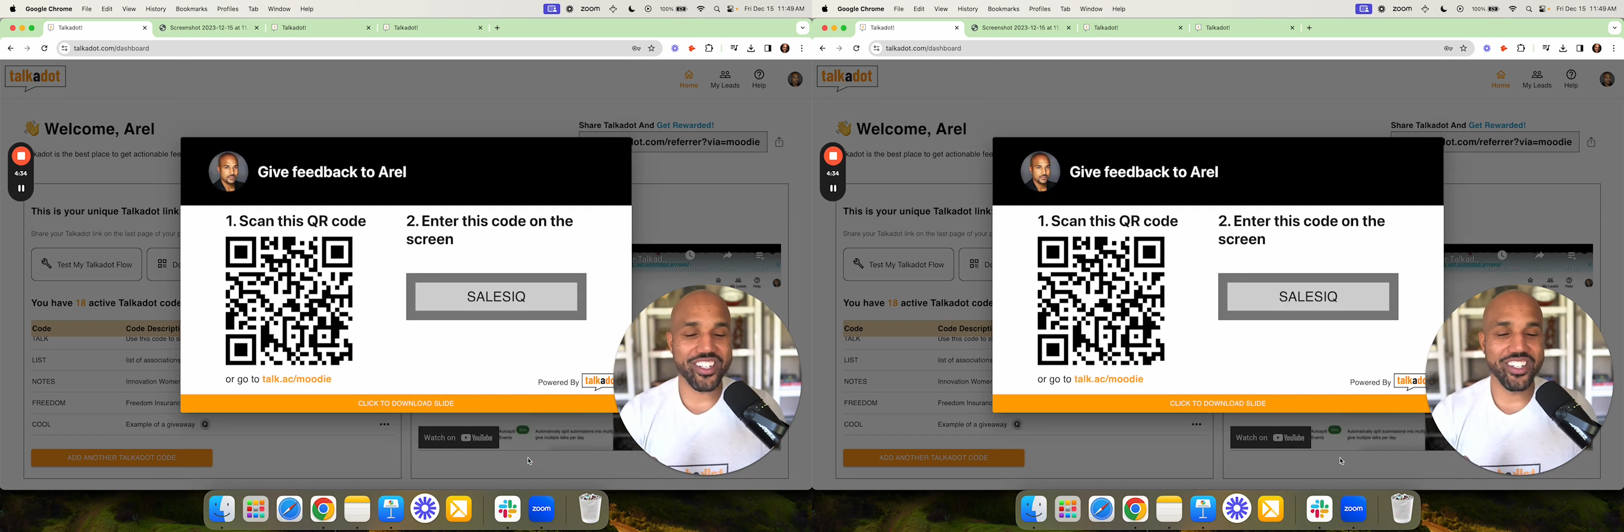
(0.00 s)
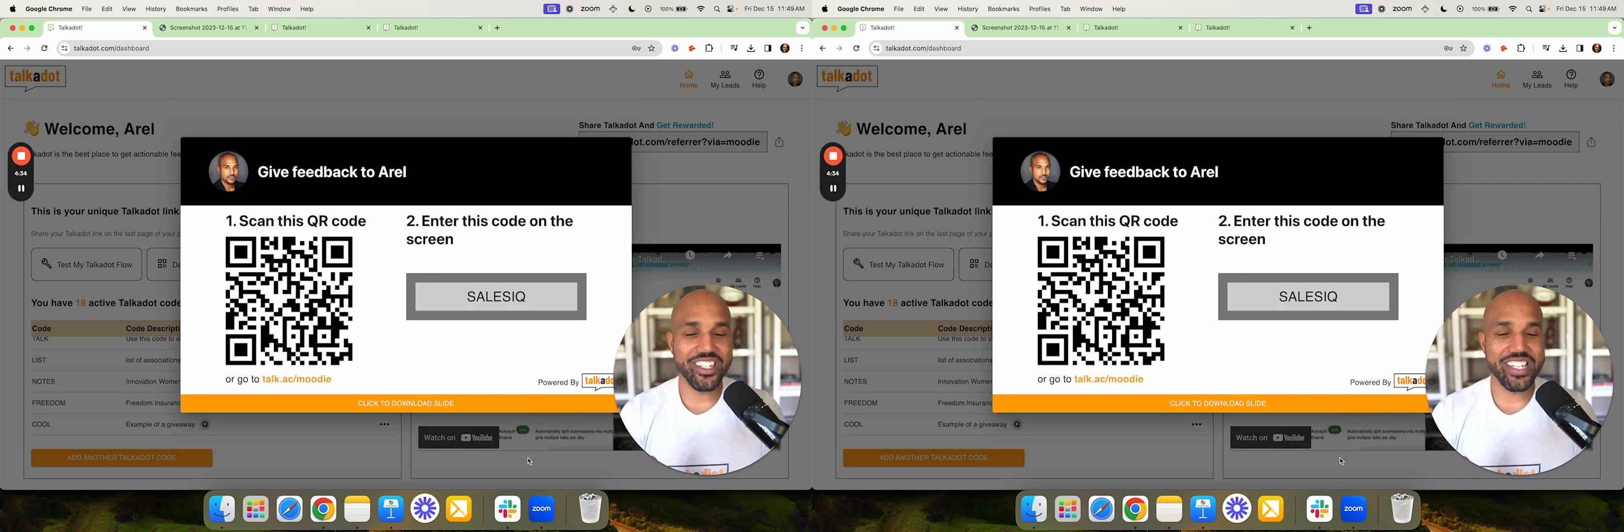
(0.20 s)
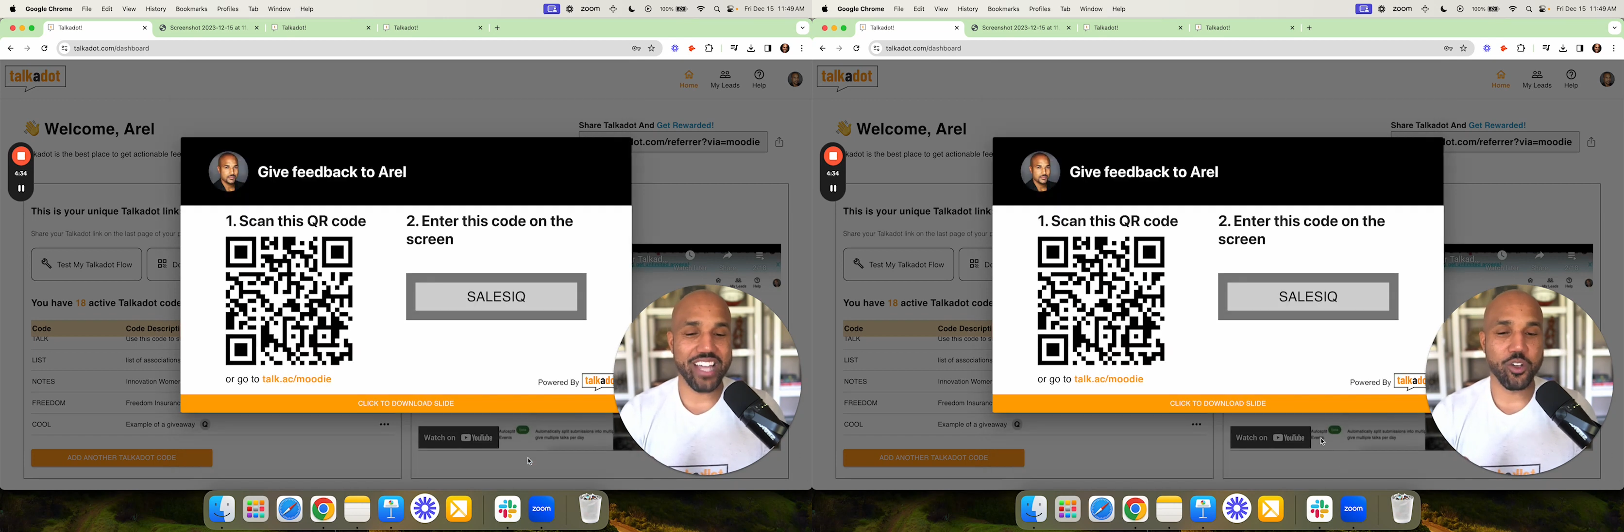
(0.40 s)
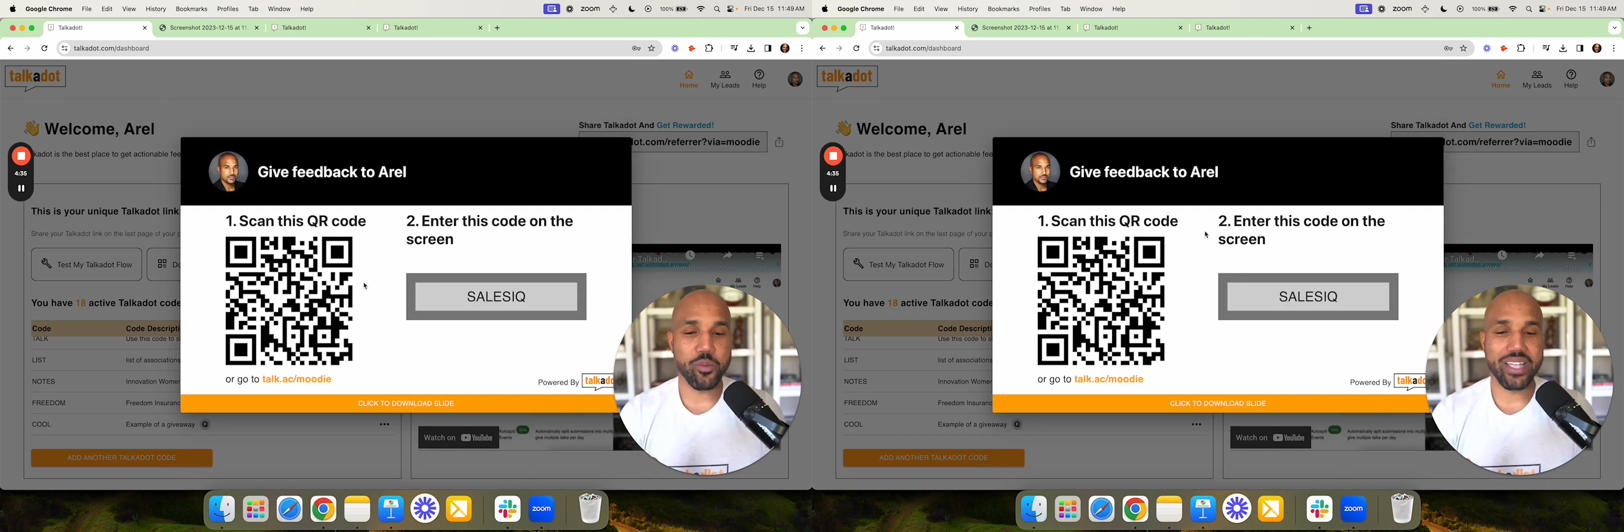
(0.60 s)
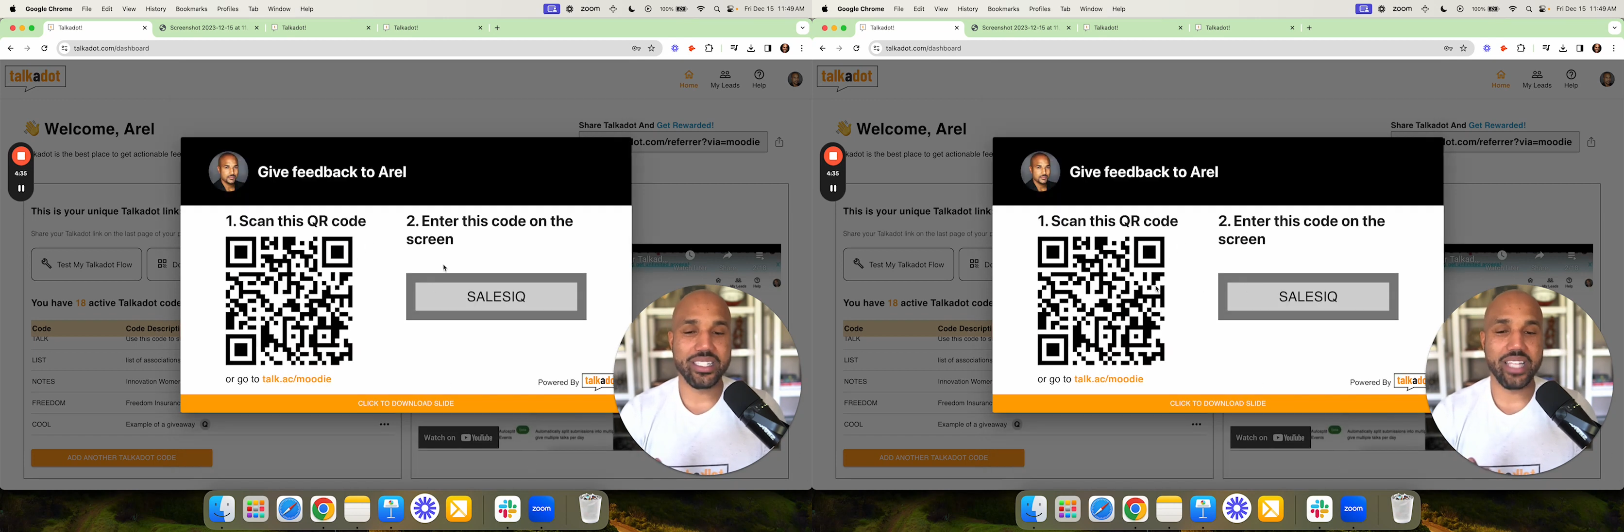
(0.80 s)
download my
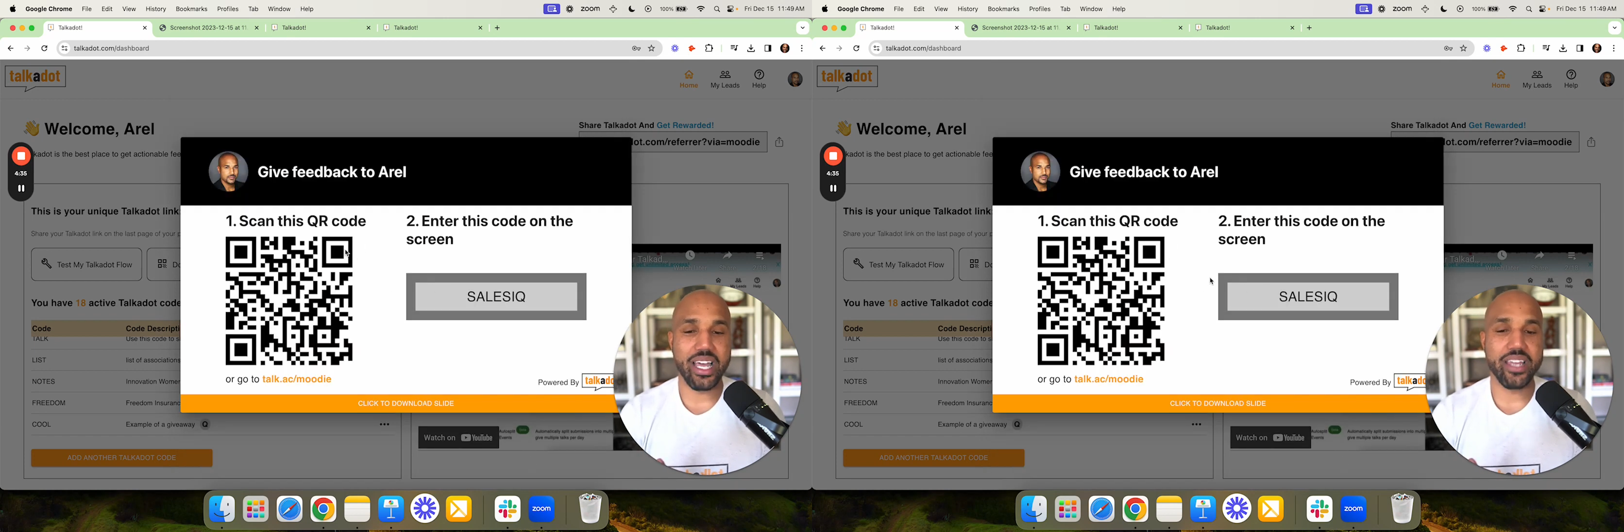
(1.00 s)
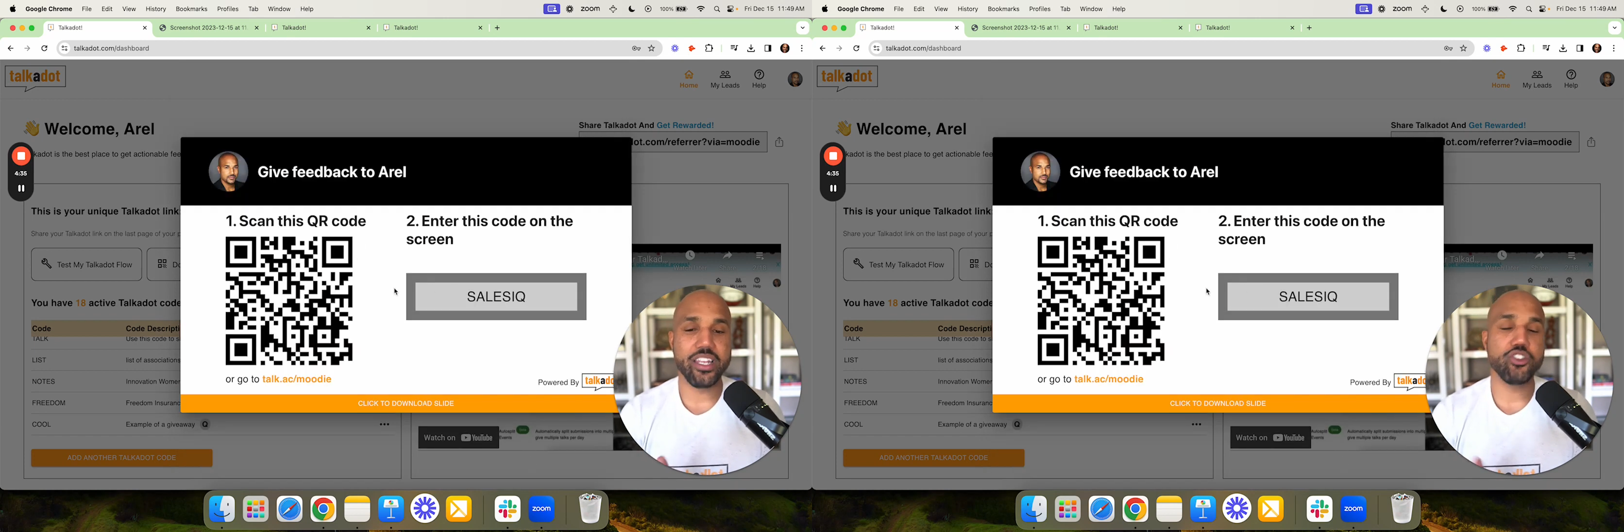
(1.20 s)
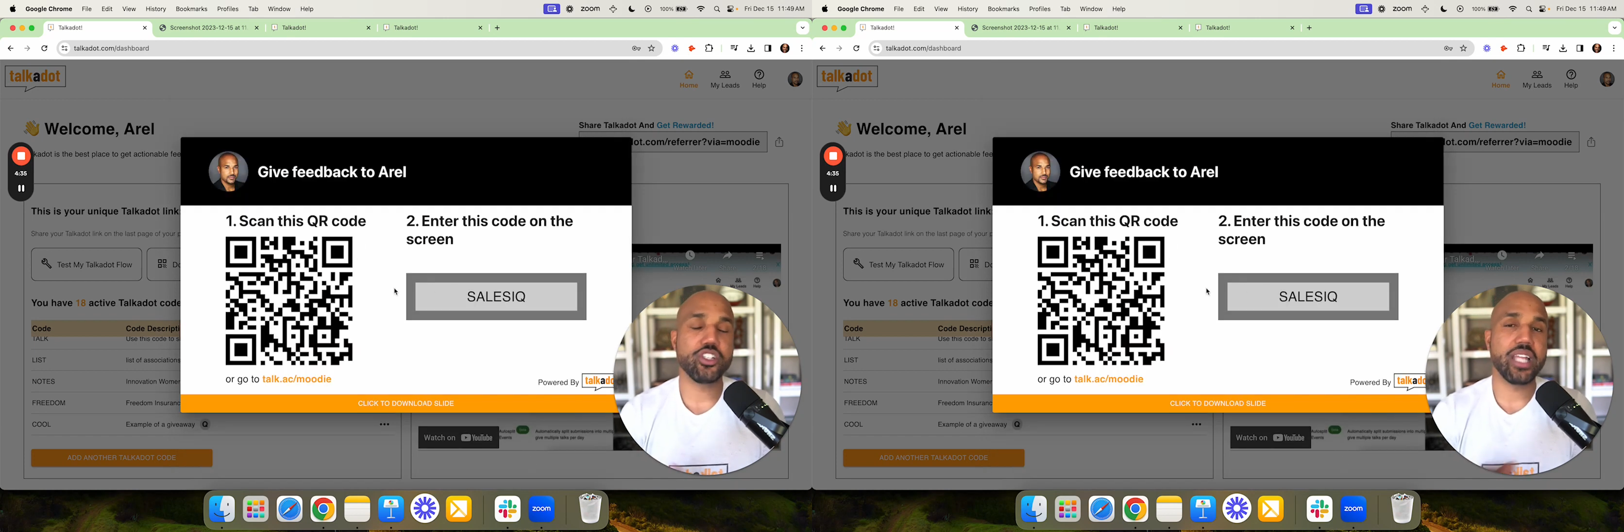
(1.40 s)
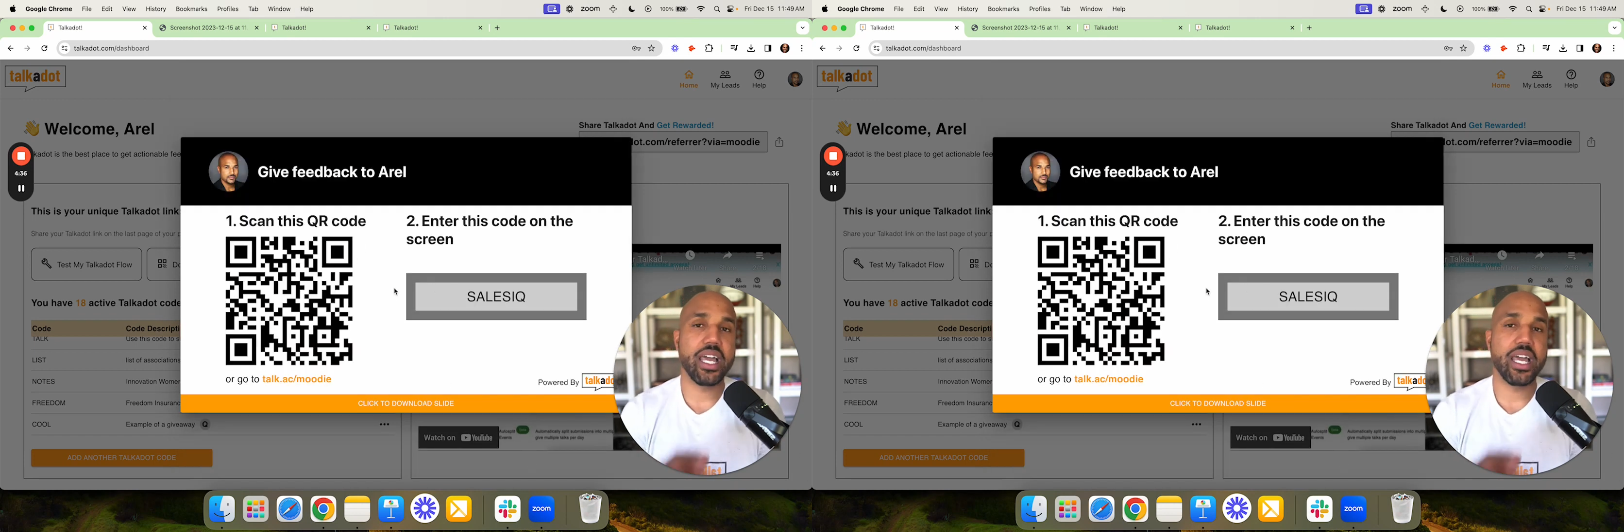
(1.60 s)
slide, and your slide gets